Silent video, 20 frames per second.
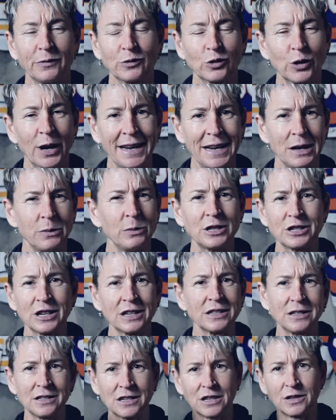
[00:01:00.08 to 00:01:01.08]
of training, which
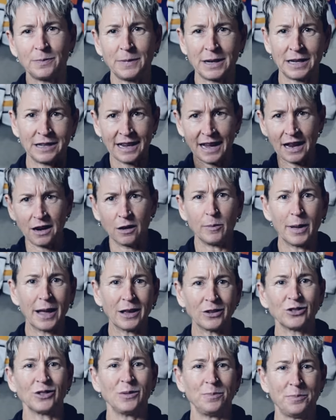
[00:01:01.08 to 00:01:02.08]
doesn't just mean
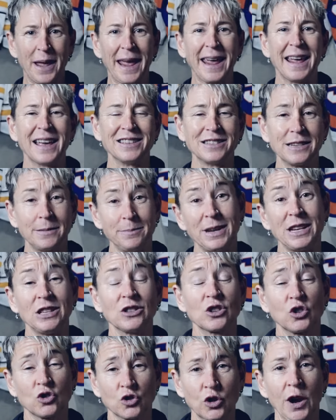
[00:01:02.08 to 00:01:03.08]
kettlebells and bands. It
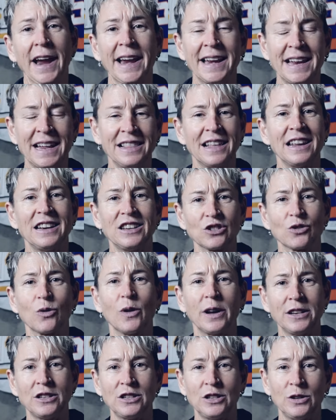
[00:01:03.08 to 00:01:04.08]
means training that is
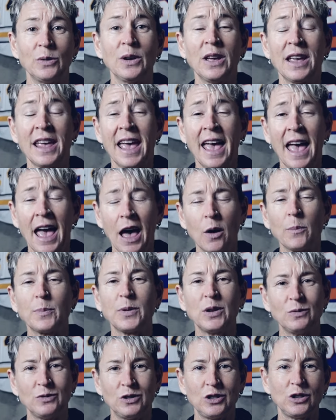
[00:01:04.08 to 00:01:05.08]
going to help
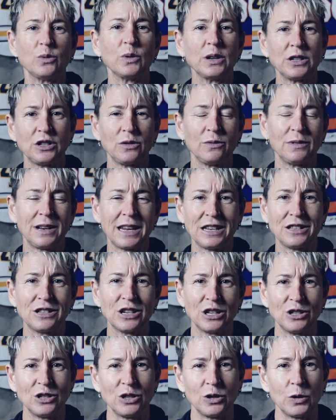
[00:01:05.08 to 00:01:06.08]
you do what you need
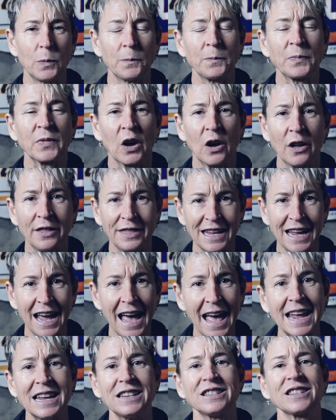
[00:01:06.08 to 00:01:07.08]
to do on the
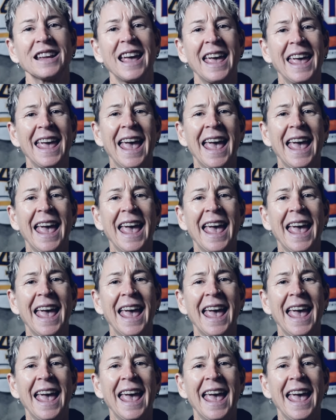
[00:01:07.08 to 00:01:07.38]
ice.